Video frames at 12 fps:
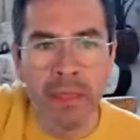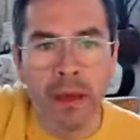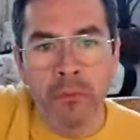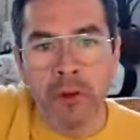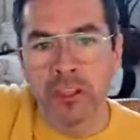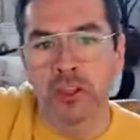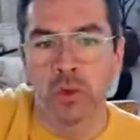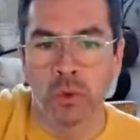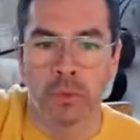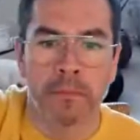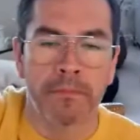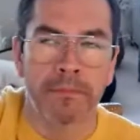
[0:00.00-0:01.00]
Number
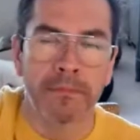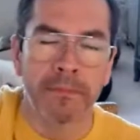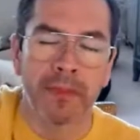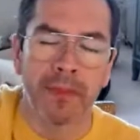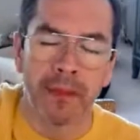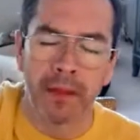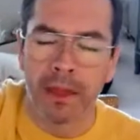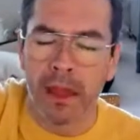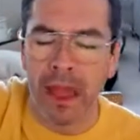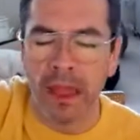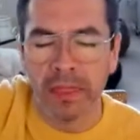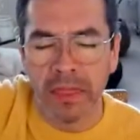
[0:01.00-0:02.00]
two,
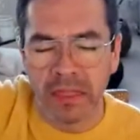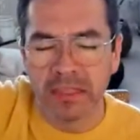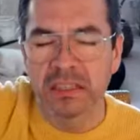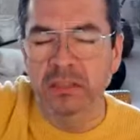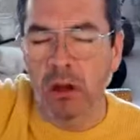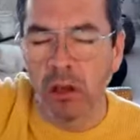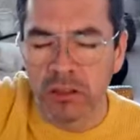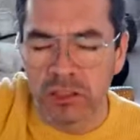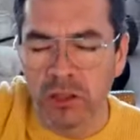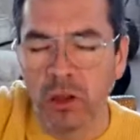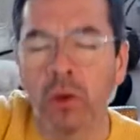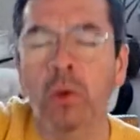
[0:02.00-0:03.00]
and this is
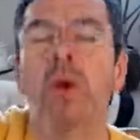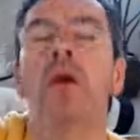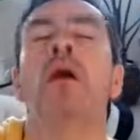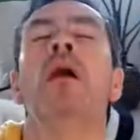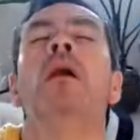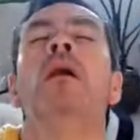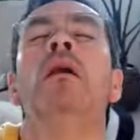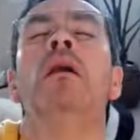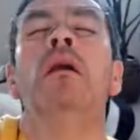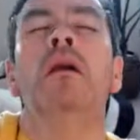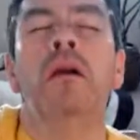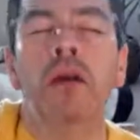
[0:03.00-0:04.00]
also
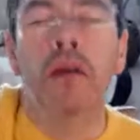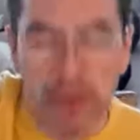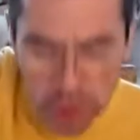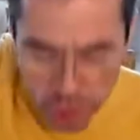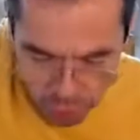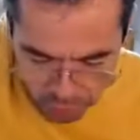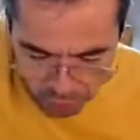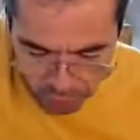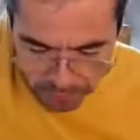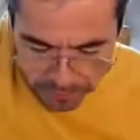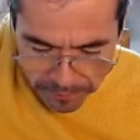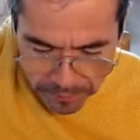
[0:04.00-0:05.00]

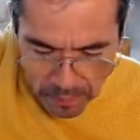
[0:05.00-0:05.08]
true,